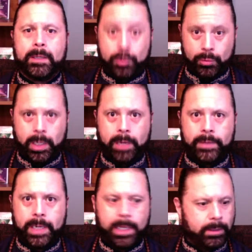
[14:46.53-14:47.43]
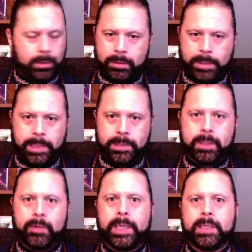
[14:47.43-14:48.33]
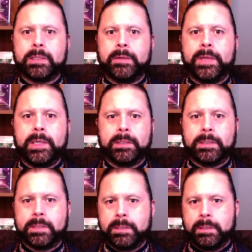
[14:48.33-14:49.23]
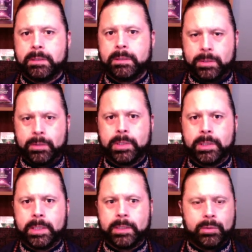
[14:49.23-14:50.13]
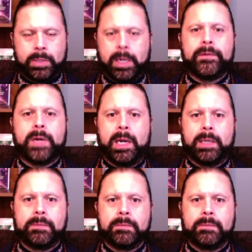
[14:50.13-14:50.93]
To love God, oh, that is the greatest of things, certainly, to love God.